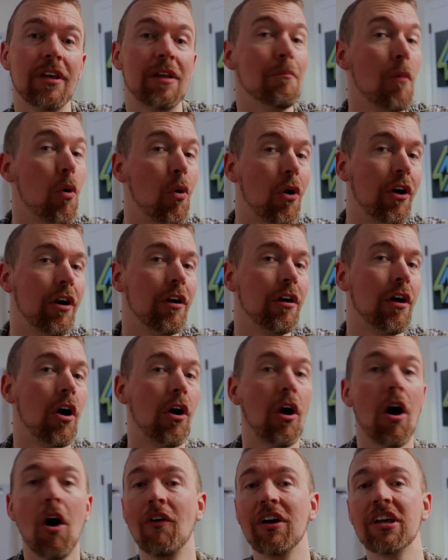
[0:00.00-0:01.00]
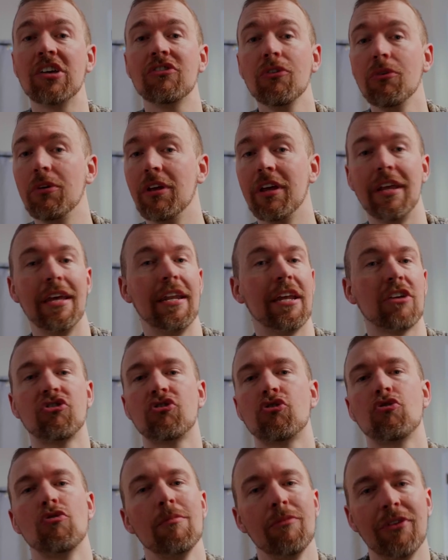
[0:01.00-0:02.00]
and more are all included and
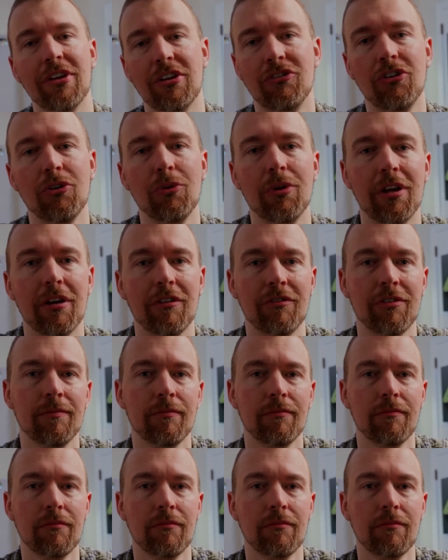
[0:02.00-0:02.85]
extremely intuitive.